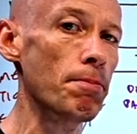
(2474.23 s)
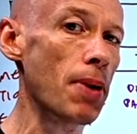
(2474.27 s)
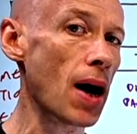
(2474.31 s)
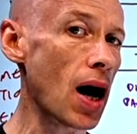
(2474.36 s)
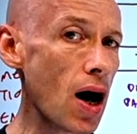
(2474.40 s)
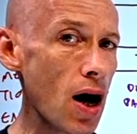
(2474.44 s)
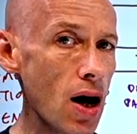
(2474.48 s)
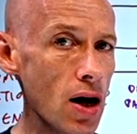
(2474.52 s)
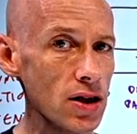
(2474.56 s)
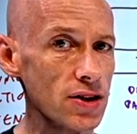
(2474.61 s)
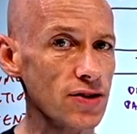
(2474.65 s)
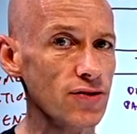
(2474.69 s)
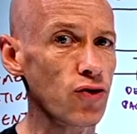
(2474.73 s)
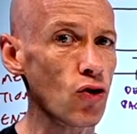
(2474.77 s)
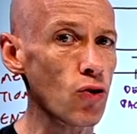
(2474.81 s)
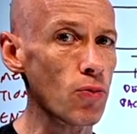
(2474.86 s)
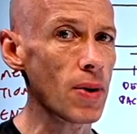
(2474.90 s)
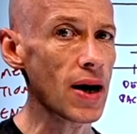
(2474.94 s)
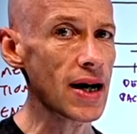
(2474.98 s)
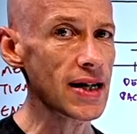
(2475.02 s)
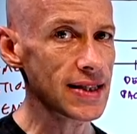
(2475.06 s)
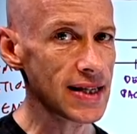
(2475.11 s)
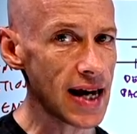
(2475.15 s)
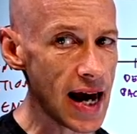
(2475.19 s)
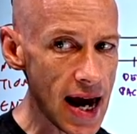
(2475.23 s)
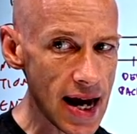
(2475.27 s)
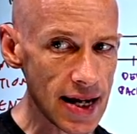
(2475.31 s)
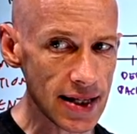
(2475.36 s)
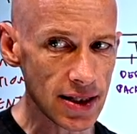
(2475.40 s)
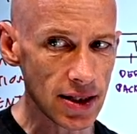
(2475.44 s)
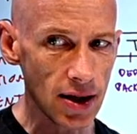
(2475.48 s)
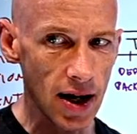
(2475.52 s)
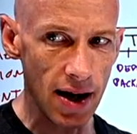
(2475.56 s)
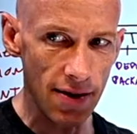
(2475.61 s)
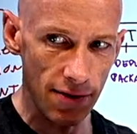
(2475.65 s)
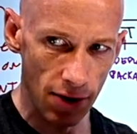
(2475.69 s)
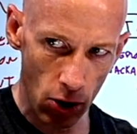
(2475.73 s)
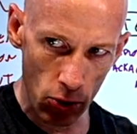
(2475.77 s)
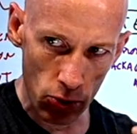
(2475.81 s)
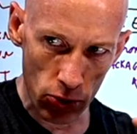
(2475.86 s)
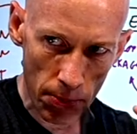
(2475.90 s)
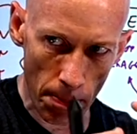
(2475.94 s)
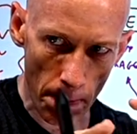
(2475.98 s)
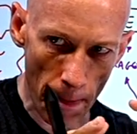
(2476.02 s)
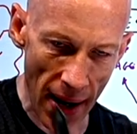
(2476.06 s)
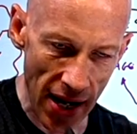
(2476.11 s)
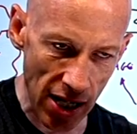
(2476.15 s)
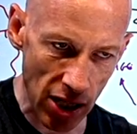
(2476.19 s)
past for my test. I have
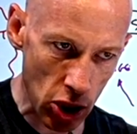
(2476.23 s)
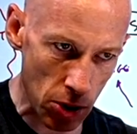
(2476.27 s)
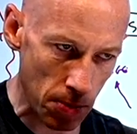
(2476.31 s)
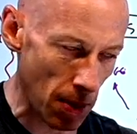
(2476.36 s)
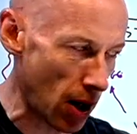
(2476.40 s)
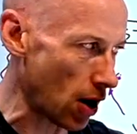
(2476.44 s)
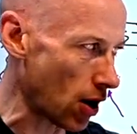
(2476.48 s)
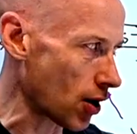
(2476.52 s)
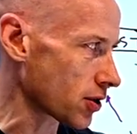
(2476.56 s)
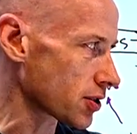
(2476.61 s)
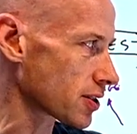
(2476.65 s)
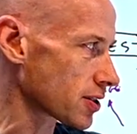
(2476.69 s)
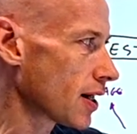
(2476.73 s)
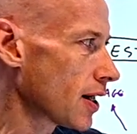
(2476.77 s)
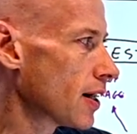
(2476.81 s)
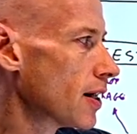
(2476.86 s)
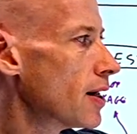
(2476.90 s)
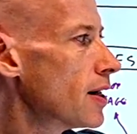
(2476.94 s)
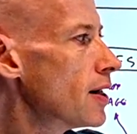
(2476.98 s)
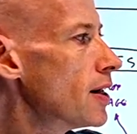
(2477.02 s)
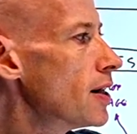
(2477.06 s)
those benchmarks.